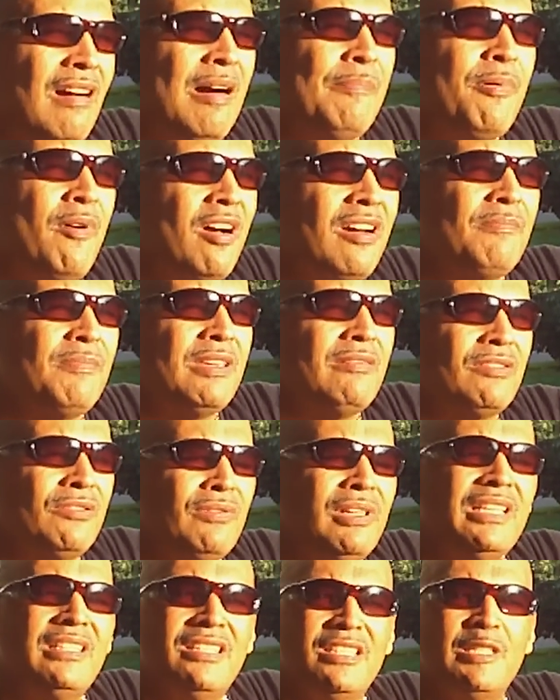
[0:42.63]
a part of me was
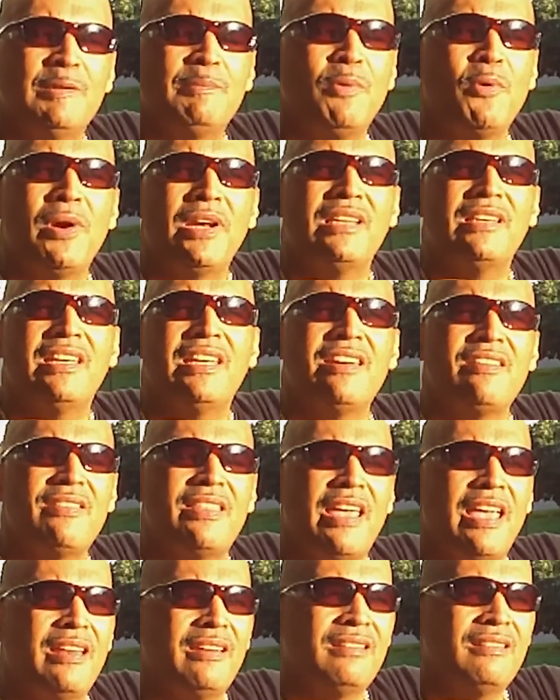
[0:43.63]
really disappointed to hear
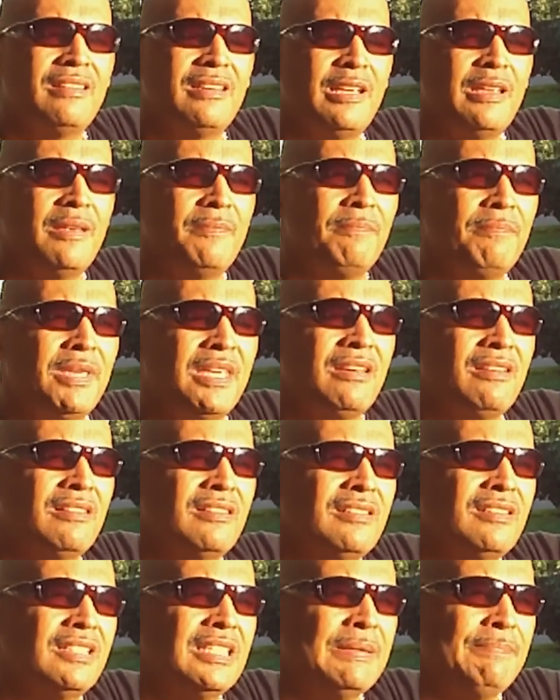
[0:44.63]
that
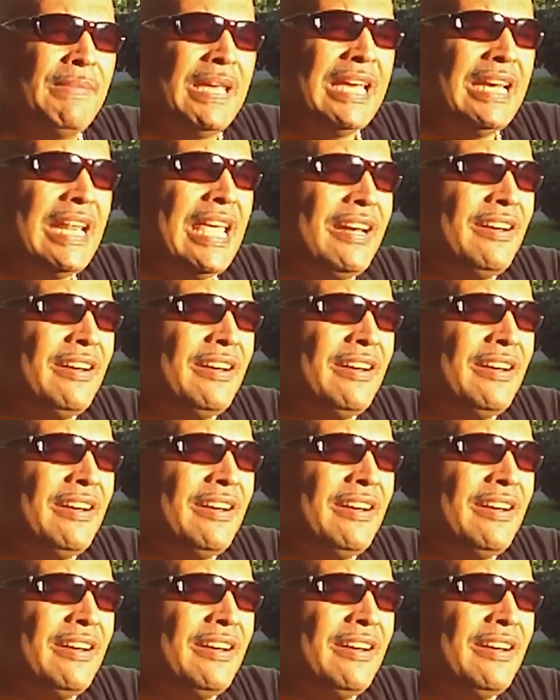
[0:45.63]
because the man